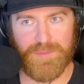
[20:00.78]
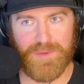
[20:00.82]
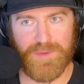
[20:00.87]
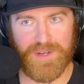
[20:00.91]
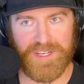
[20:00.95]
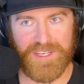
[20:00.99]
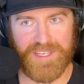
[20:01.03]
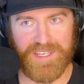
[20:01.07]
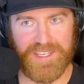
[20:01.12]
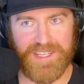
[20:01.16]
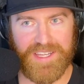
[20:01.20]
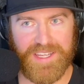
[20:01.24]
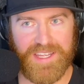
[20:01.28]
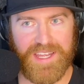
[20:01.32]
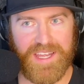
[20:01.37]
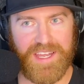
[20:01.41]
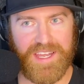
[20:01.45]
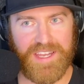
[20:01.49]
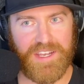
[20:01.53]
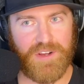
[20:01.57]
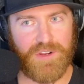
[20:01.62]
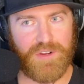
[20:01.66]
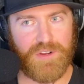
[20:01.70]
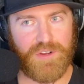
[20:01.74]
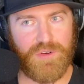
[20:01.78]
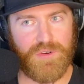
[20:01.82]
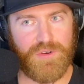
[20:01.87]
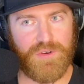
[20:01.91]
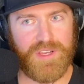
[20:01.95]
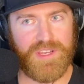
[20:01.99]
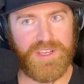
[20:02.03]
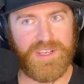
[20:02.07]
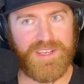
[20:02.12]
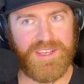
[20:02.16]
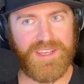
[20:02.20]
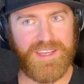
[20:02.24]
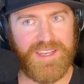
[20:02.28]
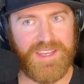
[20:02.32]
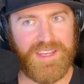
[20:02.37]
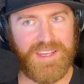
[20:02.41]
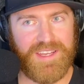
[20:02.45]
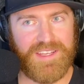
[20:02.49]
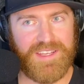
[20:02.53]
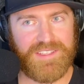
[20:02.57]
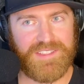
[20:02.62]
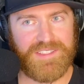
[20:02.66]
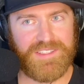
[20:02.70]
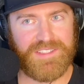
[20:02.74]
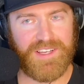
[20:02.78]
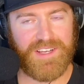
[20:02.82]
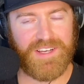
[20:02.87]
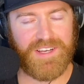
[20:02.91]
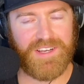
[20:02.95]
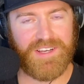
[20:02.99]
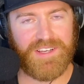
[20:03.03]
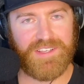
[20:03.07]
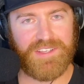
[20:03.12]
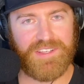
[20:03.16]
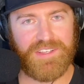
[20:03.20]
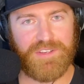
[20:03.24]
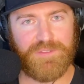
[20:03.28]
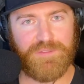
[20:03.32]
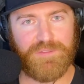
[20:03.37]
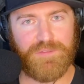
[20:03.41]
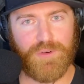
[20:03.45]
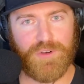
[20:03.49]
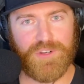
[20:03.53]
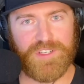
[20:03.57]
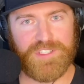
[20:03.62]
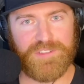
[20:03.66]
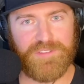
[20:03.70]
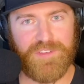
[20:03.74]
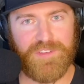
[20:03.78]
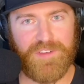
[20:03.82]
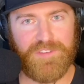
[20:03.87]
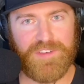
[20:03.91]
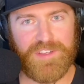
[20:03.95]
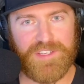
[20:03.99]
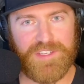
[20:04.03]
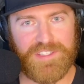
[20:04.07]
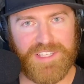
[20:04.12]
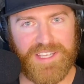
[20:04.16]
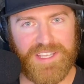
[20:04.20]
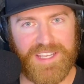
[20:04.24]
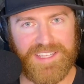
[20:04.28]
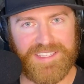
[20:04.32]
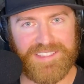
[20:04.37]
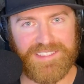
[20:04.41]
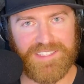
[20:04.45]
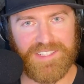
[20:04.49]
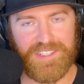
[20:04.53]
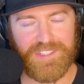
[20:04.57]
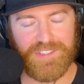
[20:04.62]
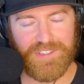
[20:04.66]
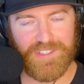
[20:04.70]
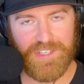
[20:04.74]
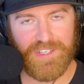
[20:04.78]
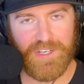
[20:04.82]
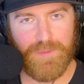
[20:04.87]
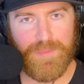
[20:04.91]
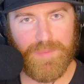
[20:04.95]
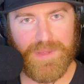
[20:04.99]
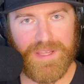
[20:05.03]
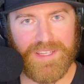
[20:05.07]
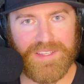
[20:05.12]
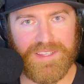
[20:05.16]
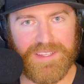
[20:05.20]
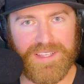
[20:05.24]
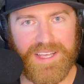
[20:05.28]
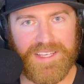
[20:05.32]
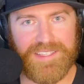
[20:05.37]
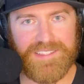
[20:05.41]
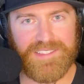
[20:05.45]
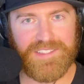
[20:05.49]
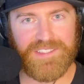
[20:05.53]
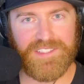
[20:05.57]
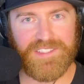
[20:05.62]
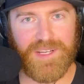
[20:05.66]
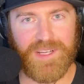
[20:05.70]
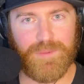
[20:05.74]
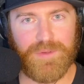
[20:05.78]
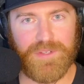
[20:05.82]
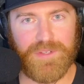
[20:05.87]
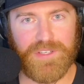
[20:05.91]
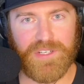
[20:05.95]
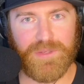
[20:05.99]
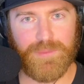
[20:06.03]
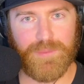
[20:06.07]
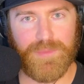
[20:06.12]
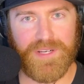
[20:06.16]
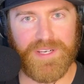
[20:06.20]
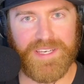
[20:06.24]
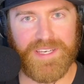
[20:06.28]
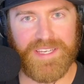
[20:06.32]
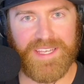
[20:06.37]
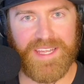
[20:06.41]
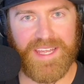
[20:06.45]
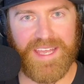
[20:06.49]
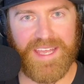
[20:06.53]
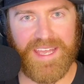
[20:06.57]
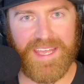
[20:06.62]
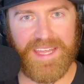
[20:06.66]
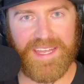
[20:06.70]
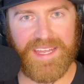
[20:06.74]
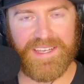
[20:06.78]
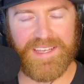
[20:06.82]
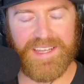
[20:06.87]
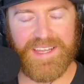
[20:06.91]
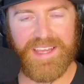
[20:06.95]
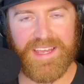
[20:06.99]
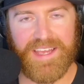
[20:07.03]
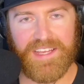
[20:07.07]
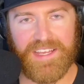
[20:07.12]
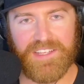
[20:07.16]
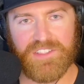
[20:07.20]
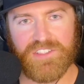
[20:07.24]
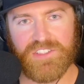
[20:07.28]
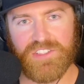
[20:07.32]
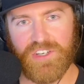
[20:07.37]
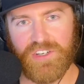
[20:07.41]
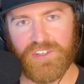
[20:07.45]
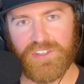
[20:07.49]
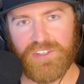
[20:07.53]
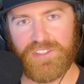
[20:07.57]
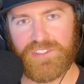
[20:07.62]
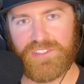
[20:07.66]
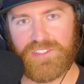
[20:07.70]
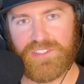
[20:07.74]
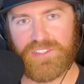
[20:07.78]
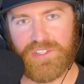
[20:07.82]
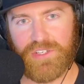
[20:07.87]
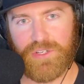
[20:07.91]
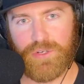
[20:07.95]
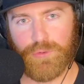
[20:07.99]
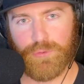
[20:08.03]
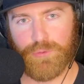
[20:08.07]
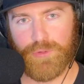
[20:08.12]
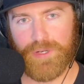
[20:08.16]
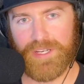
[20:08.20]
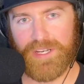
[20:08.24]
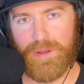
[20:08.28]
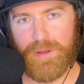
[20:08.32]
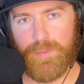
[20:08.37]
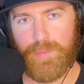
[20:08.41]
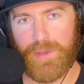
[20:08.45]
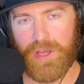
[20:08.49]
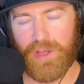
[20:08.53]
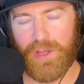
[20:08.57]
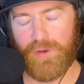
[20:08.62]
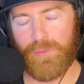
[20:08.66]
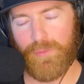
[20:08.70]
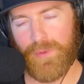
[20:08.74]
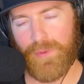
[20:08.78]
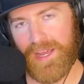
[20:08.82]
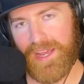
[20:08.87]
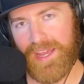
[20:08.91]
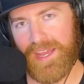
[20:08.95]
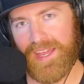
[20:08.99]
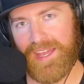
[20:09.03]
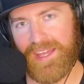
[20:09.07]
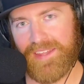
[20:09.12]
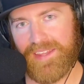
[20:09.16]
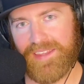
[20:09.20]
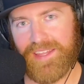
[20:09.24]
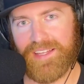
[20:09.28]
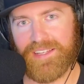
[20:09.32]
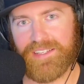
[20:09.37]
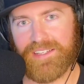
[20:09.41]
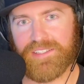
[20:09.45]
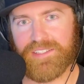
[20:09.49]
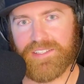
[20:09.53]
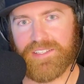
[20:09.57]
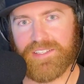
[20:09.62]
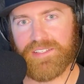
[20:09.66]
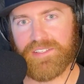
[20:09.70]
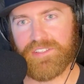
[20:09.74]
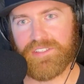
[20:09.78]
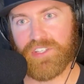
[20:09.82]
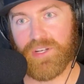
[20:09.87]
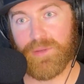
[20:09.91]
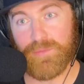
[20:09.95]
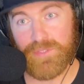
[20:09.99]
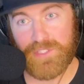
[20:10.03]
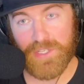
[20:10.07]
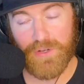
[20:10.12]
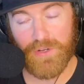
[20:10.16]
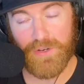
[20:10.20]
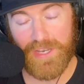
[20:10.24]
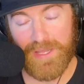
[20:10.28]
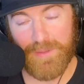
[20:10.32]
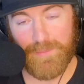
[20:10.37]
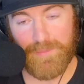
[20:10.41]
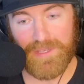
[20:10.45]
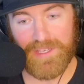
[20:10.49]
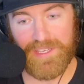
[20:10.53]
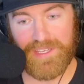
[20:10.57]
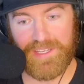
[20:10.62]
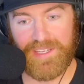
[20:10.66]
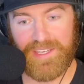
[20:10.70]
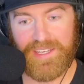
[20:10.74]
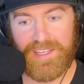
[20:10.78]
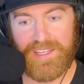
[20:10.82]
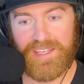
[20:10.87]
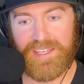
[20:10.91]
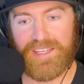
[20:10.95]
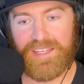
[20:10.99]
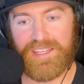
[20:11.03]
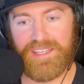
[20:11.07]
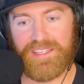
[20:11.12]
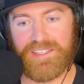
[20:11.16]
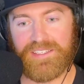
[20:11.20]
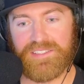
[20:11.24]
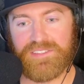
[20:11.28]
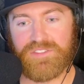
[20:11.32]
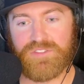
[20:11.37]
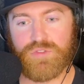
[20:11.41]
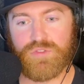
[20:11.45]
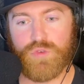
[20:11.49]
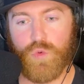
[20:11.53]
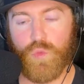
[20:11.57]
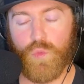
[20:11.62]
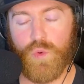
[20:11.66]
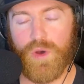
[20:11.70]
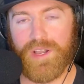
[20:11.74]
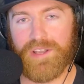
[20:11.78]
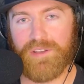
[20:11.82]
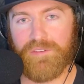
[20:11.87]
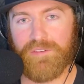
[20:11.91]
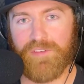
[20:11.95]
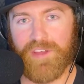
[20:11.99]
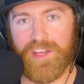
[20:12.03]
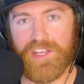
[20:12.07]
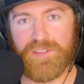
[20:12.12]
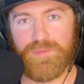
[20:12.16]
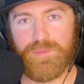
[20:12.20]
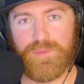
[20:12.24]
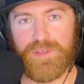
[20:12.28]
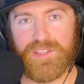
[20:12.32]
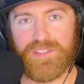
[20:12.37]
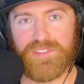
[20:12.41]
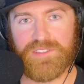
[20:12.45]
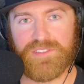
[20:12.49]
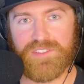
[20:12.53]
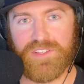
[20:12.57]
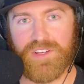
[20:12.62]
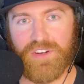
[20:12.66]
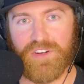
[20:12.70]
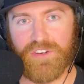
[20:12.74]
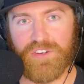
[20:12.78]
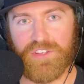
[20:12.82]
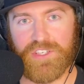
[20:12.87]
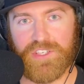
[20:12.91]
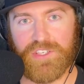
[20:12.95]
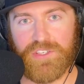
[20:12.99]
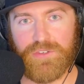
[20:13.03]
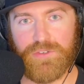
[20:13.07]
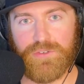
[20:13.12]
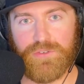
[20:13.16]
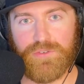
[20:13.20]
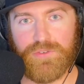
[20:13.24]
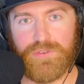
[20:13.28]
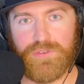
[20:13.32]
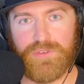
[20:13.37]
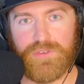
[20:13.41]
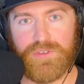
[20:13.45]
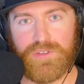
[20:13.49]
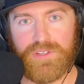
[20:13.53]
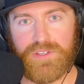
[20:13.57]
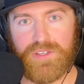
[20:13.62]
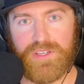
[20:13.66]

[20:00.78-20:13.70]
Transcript: money. And now going to your forties to fifties, it's a little bit less than doubling your money. And it's starting to ring a bell in my head that jumps out at me is, what investments are you